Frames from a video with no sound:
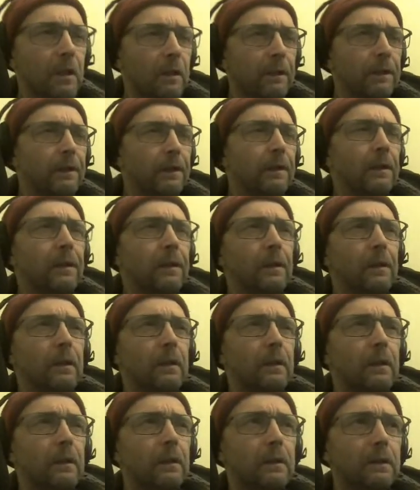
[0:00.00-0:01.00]
That's
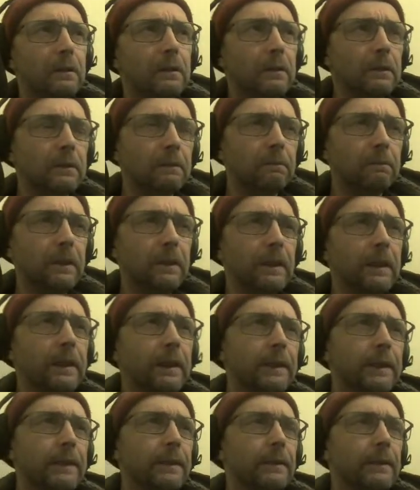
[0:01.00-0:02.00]
my opinion for
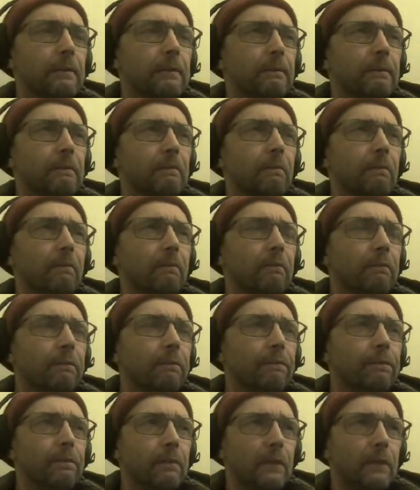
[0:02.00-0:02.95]
what it's worth, anyway.